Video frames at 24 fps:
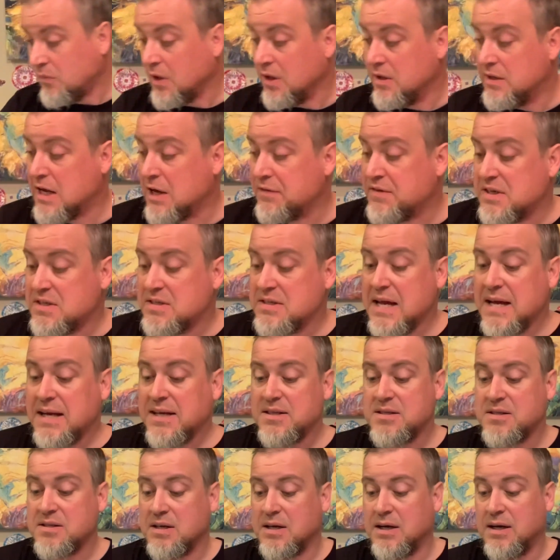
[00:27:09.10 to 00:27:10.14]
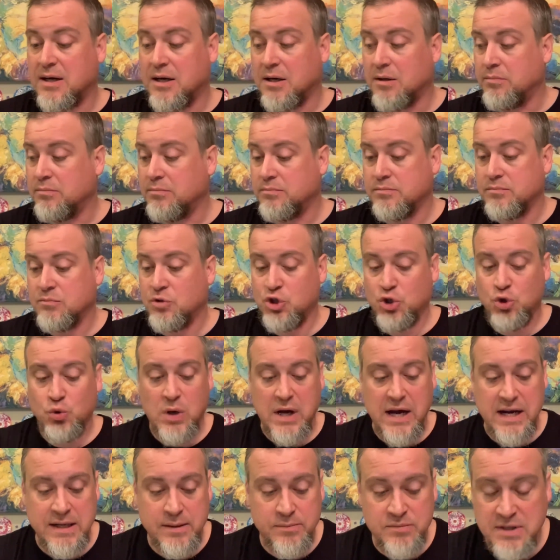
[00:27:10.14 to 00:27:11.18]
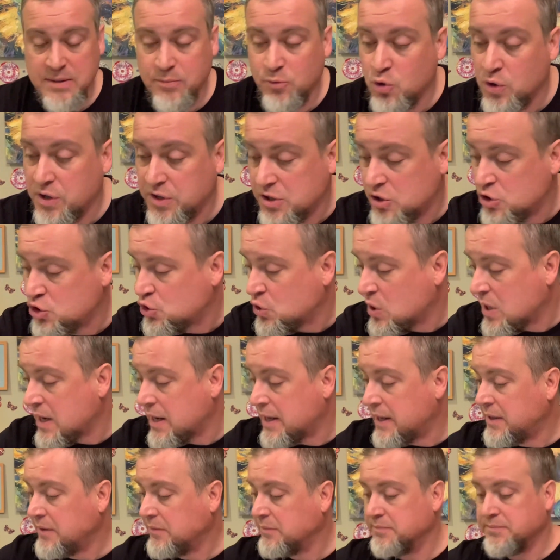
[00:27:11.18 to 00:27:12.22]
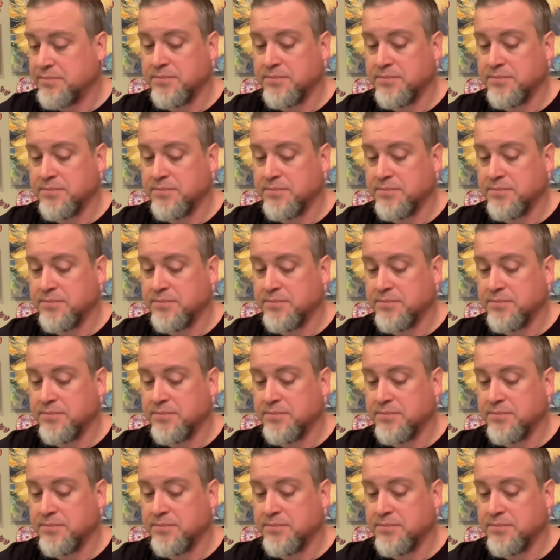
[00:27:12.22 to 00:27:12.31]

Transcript: now these next um, two items I'm going to try